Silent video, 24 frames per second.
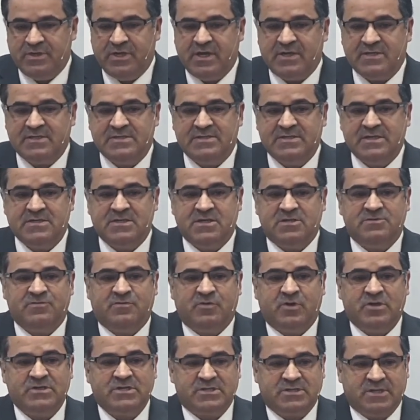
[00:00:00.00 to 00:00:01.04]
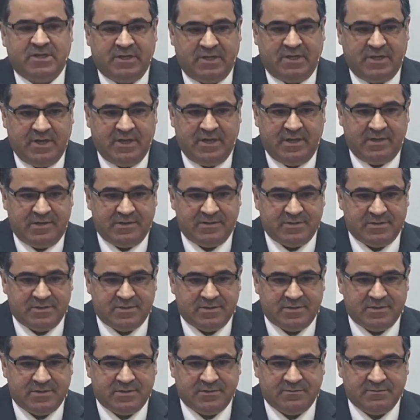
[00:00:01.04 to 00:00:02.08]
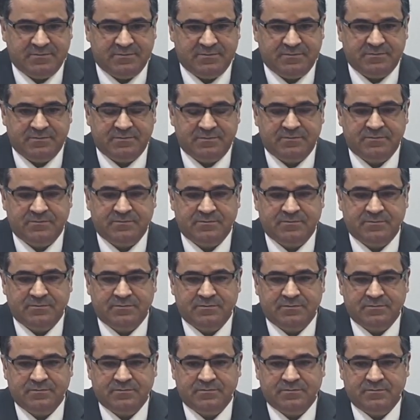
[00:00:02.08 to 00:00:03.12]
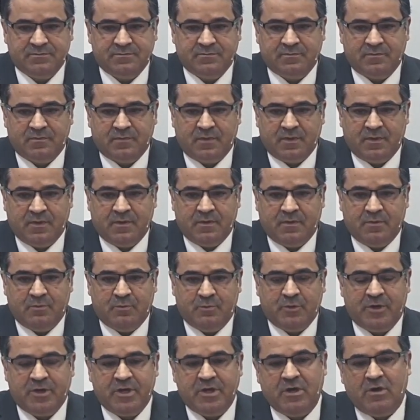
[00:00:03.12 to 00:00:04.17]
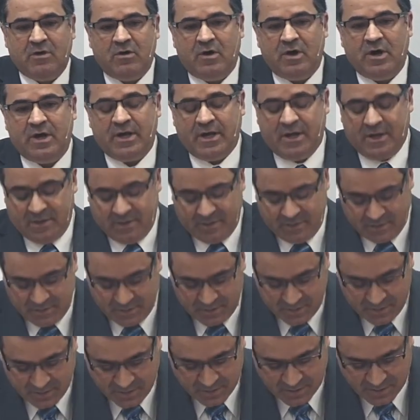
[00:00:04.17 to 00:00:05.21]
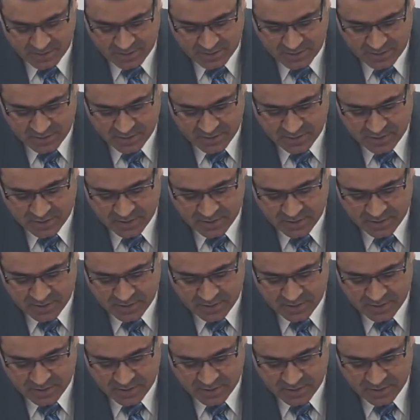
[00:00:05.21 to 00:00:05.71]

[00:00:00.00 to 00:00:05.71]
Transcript: have your waist be girded and your lamps burning, because